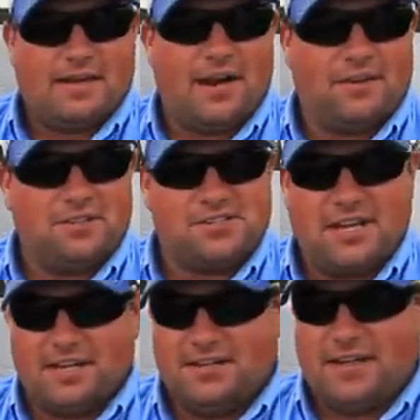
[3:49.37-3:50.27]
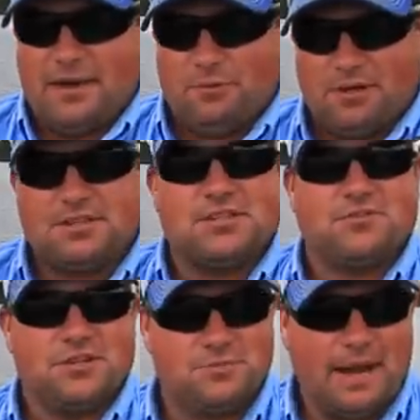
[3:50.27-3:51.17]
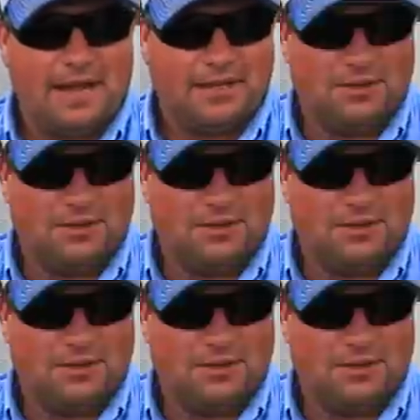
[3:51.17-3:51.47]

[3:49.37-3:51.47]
got her the second time. We'll get this fish back